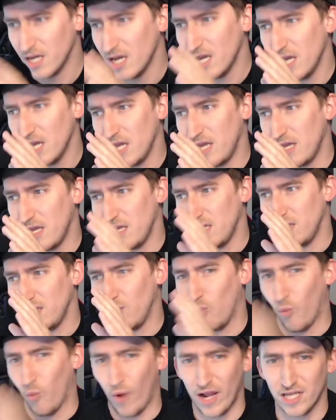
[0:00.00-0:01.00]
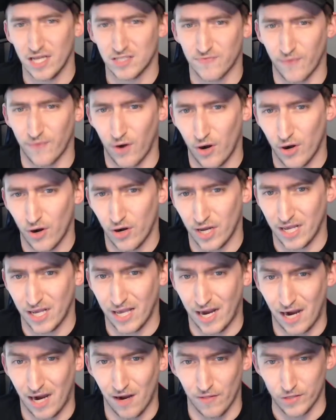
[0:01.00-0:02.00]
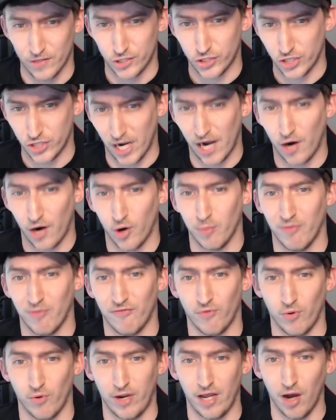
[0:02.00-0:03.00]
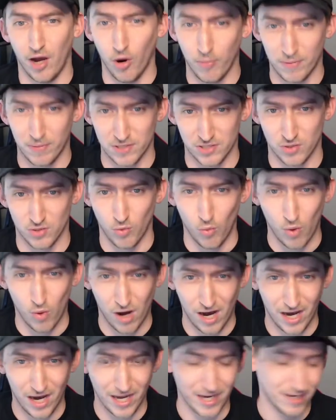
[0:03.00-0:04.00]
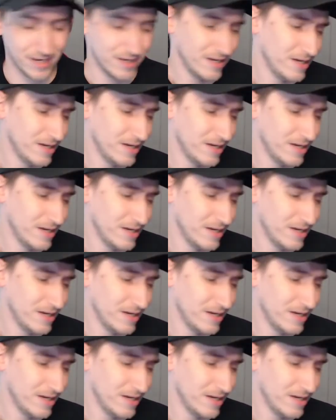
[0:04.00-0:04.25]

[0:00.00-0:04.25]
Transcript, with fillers: he waits for her to get out of the shower before he opens the wine